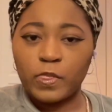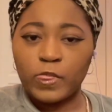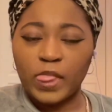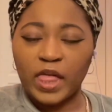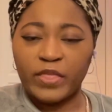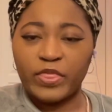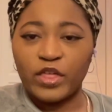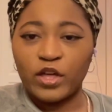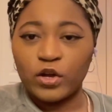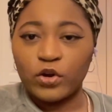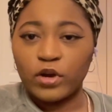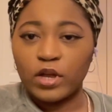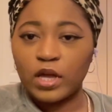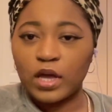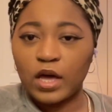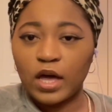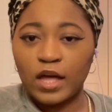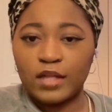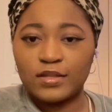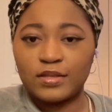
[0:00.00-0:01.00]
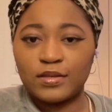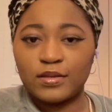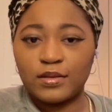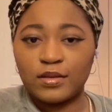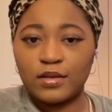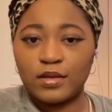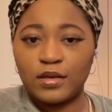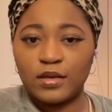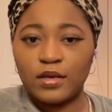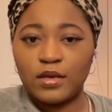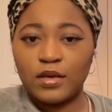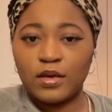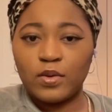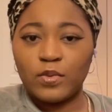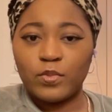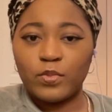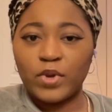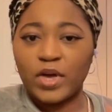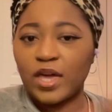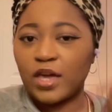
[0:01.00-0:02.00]
Like, the Gringotts
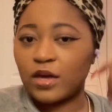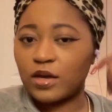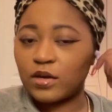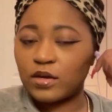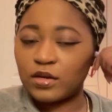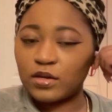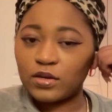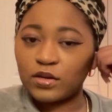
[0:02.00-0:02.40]
bank